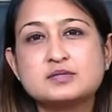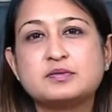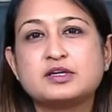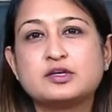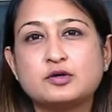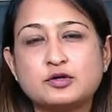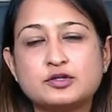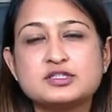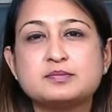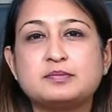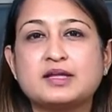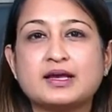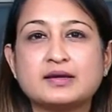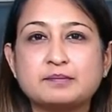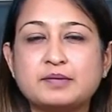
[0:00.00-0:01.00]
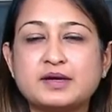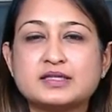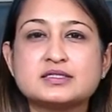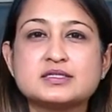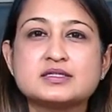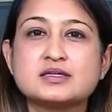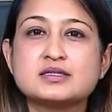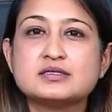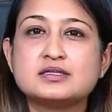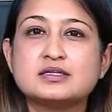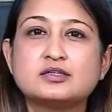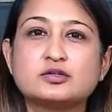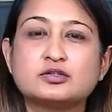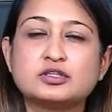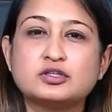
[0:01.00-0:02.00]
because black patches are seen
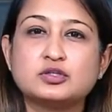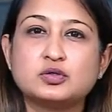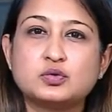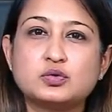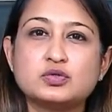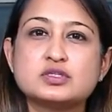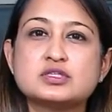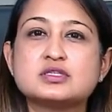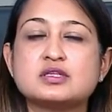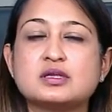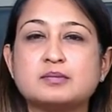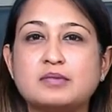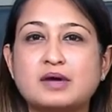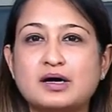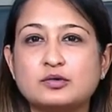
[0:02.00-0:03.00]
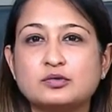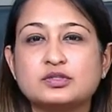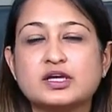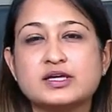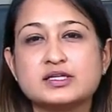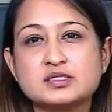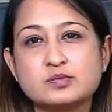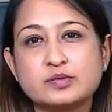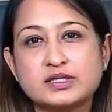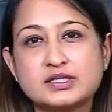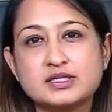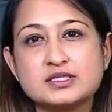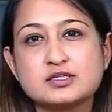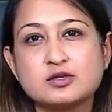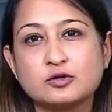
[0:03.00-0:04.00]
on the nose, the mouth, as well
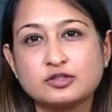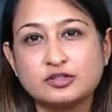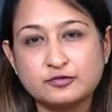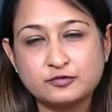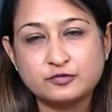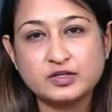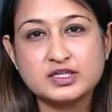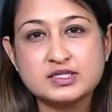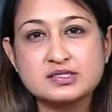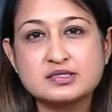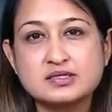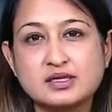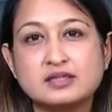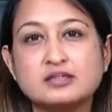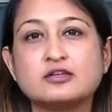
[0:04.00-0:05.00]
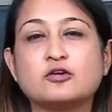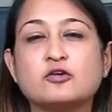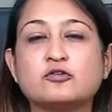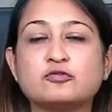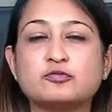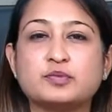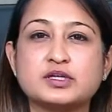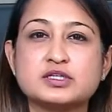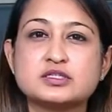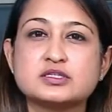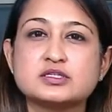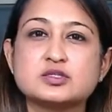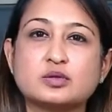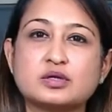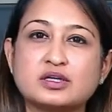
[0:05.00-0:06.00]
as on the face skin of
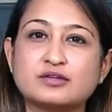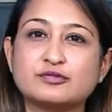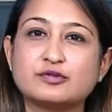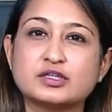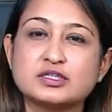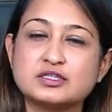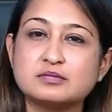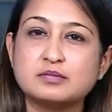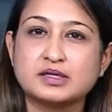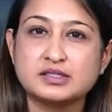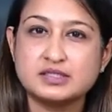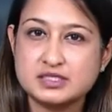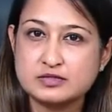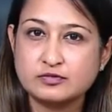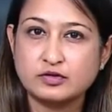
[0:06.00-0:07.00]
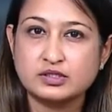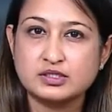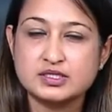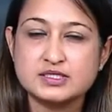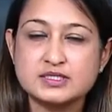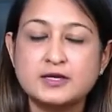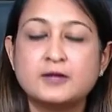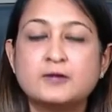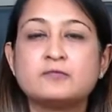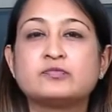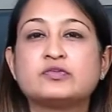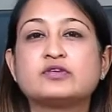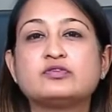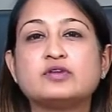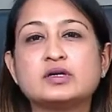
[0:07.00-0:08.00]
patients who are affected by this fungus.
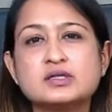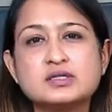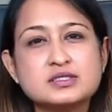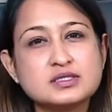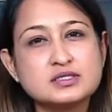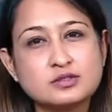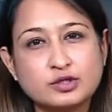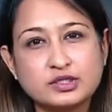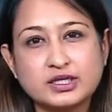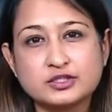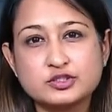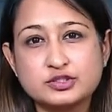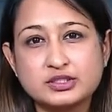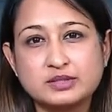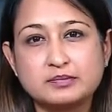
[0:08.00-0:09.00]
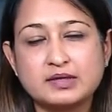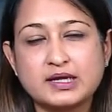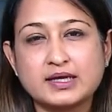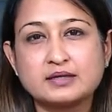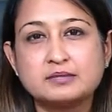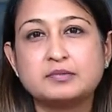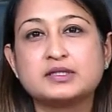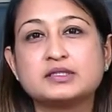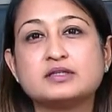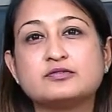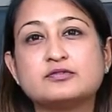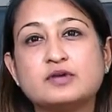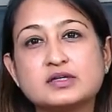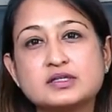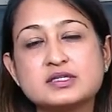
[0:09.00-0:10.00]
The fungus is not actually black, but the
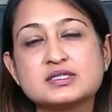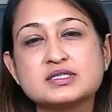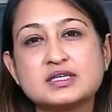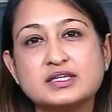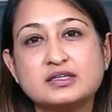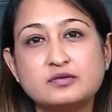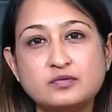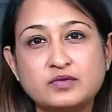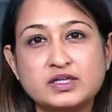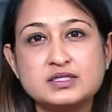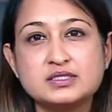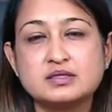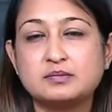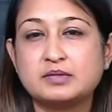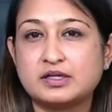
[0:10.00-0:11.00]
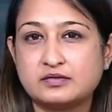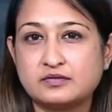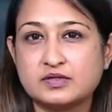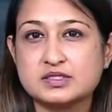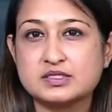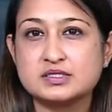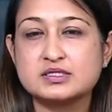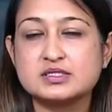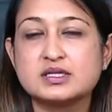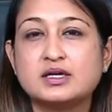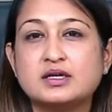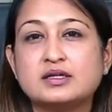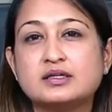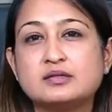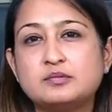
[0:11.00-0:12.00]
fungus invades the blood vessels.
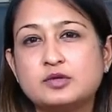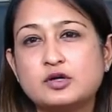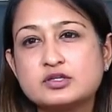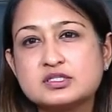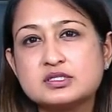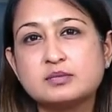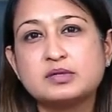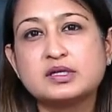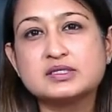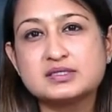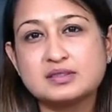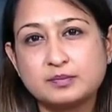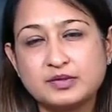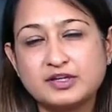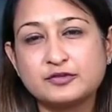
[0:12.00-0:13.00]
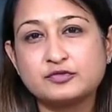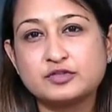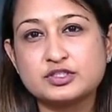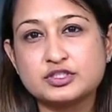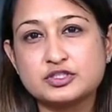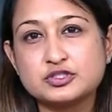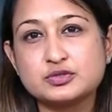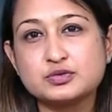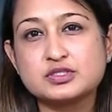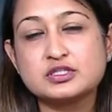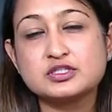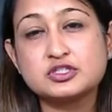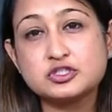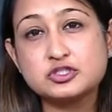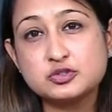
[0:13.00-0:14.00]
It blocks the blood supply of the tissues. The
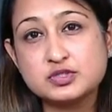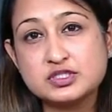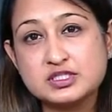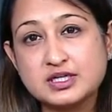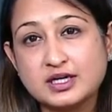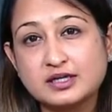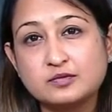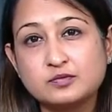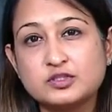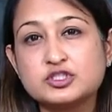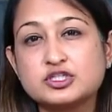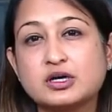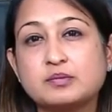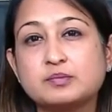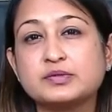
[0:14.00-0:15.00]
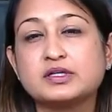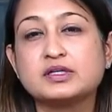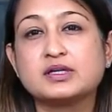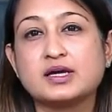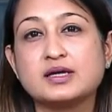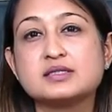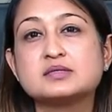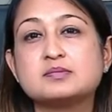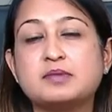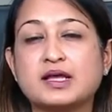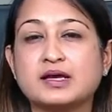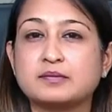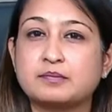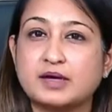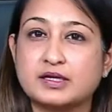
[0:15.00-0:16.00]
tissues die, which appear as
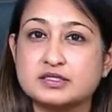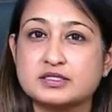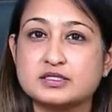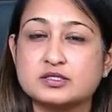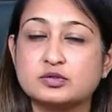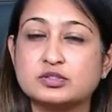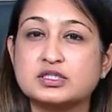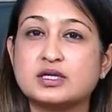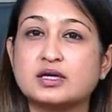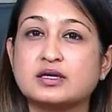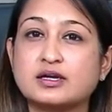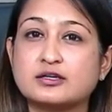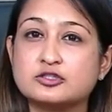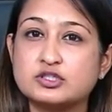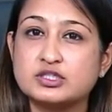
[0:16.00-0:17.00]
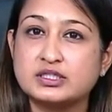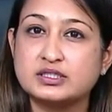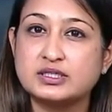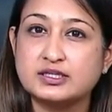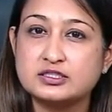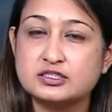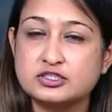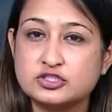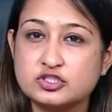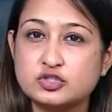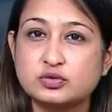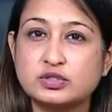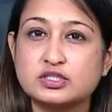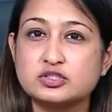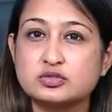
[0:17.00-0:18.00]
black patches. So, they are actually dead tissue
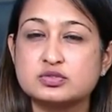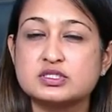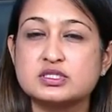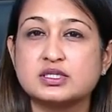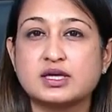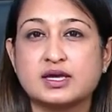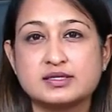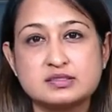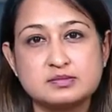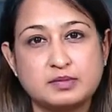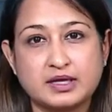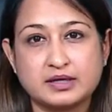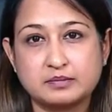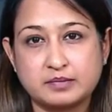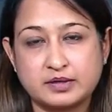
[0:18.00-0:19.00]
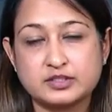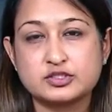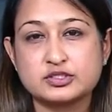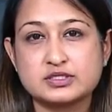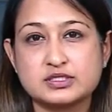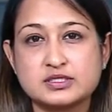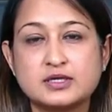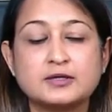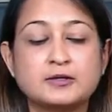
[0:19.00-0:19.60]
that you see as black patches.